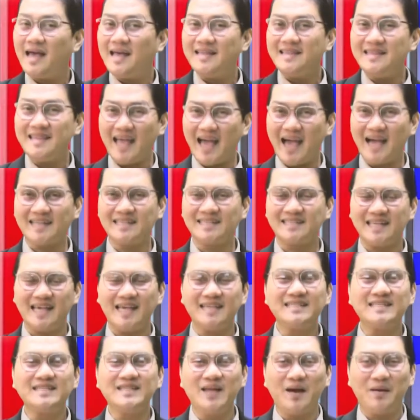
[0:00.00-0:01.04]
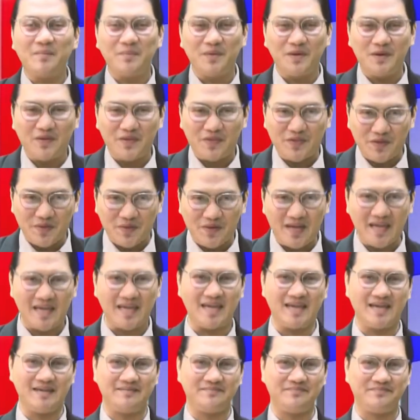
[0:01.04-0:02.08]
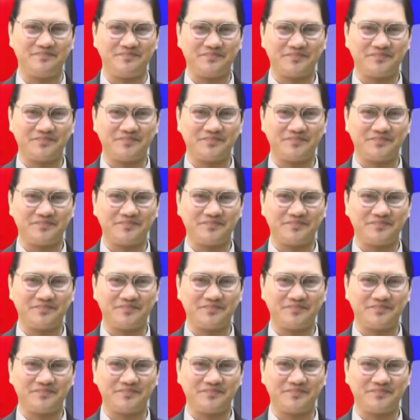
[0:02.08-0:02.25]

Next is number 3.